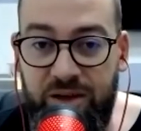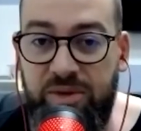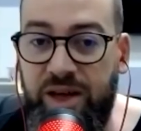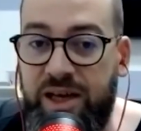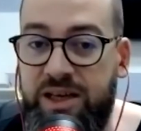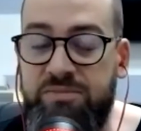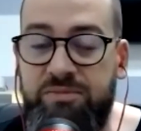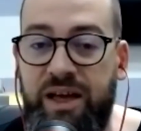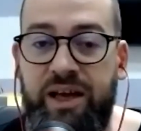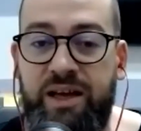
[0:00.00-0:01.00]
like
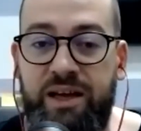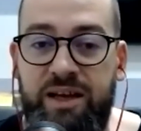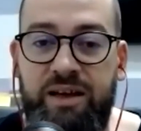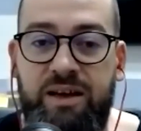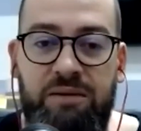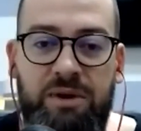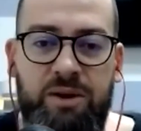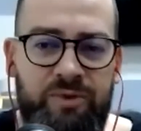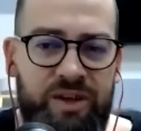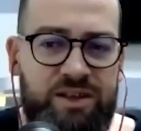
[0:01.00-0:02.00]
they come
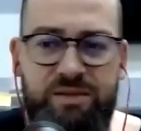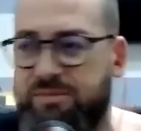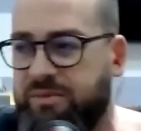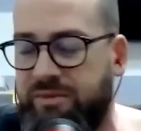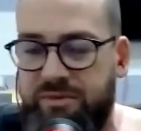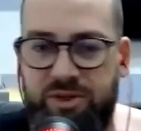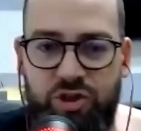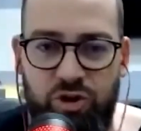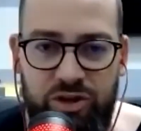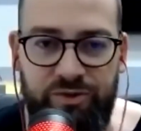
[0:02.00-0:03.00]
up with
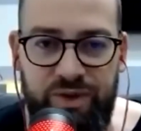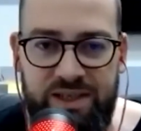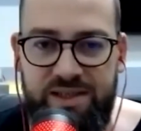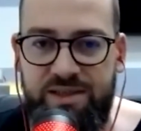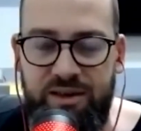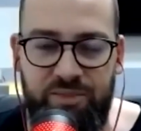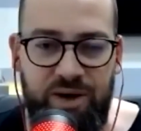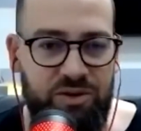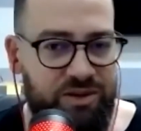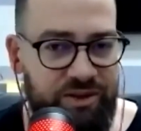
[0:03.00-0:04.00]
short tweets
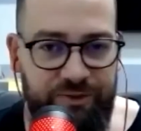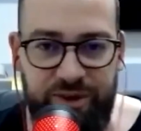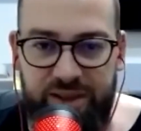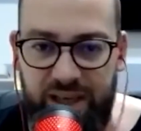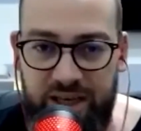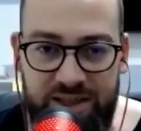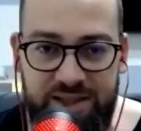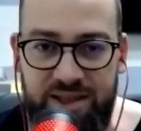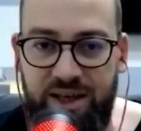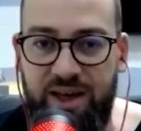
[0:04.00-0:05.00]
about different things
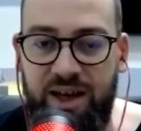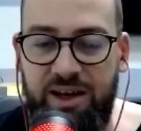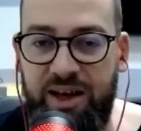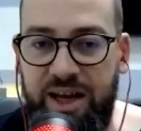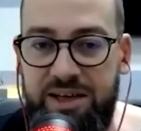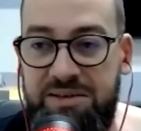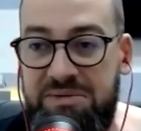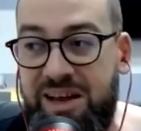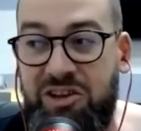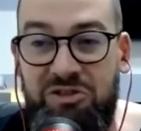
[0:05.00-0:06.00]

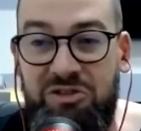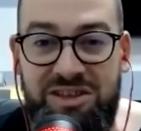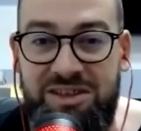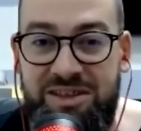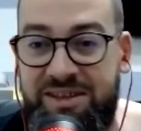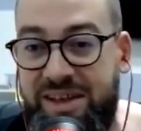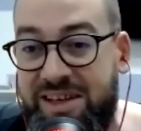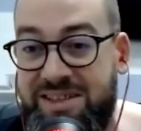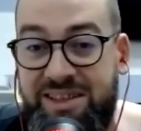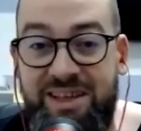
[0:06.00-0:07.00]
and those are
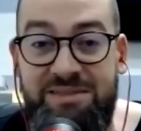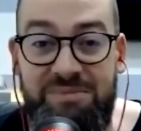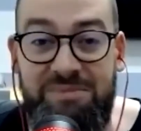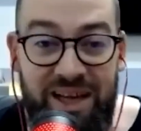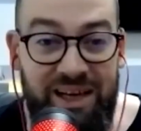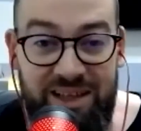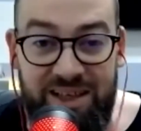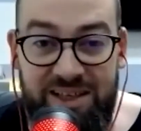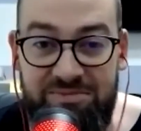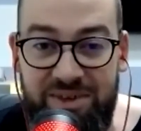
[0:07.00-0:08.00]
things that doesn't mean anything
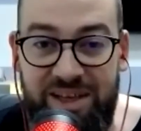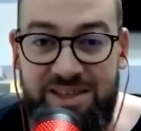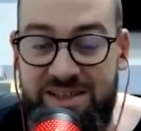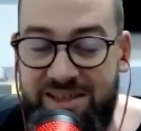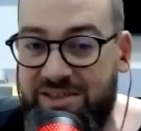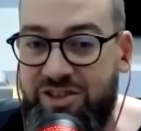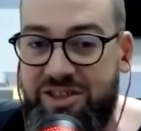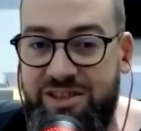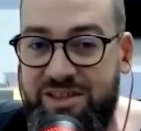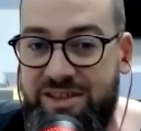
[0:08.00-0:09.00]
it's
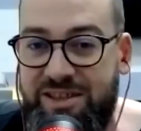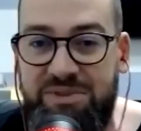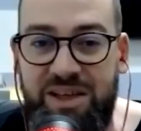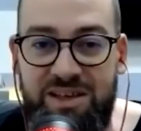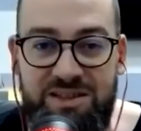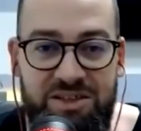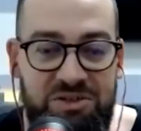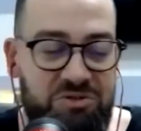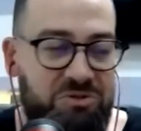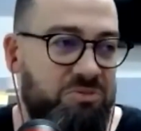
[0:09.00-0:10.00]
just some things that
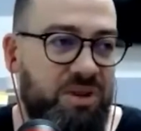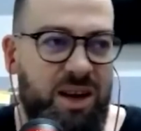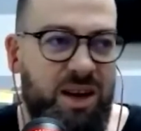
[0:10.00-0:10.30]
you